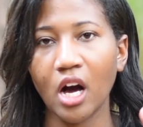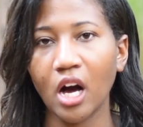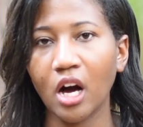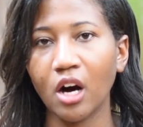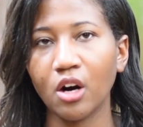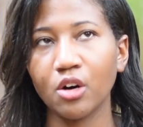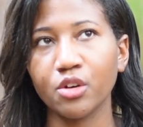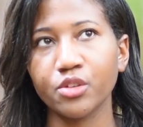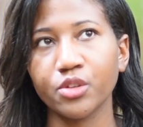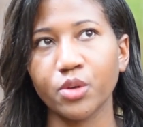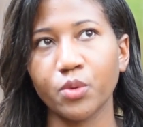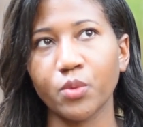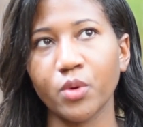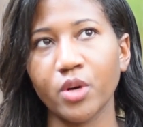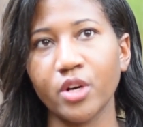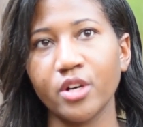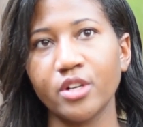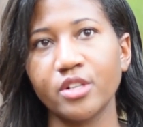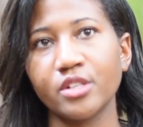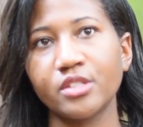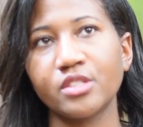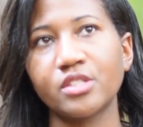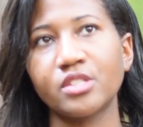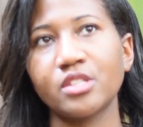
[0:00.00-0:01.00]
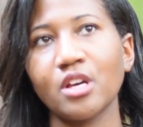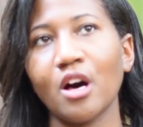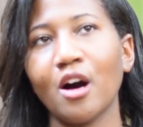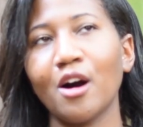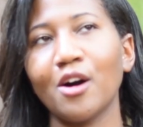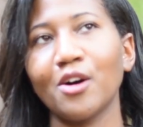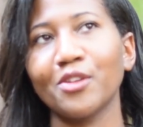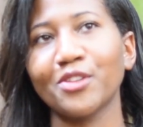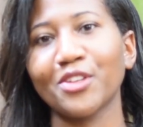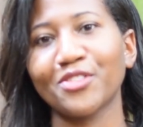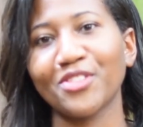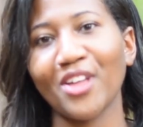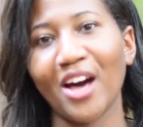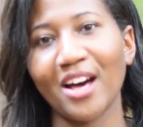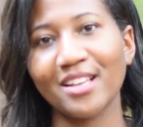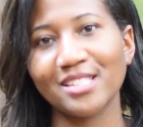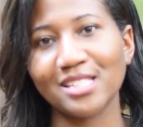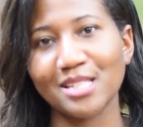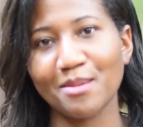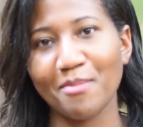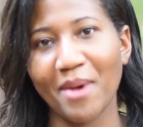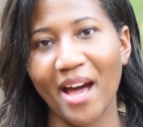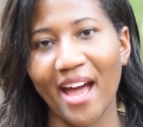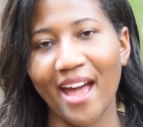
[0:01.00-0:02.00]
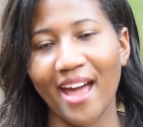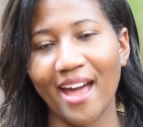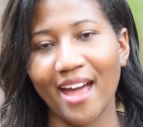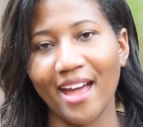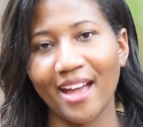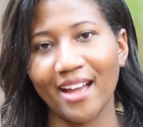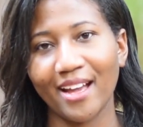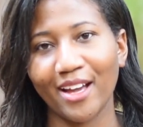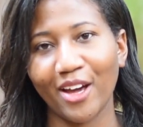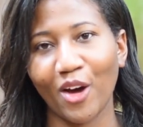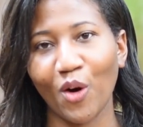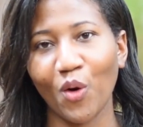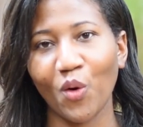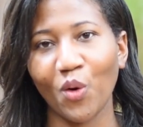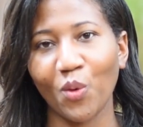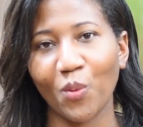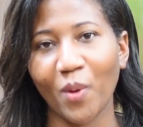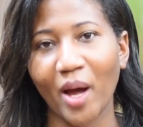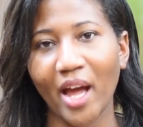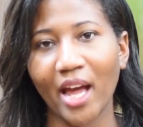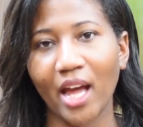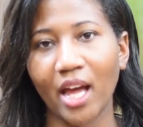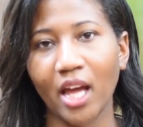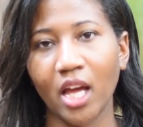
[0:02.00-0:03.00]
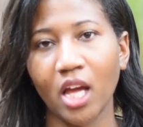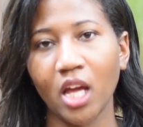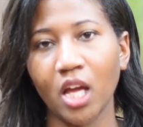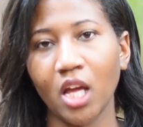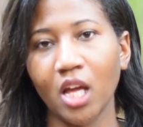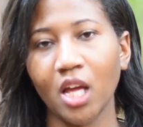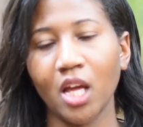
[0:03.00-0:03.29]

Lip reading: all the words, all the thoughts in my head go away.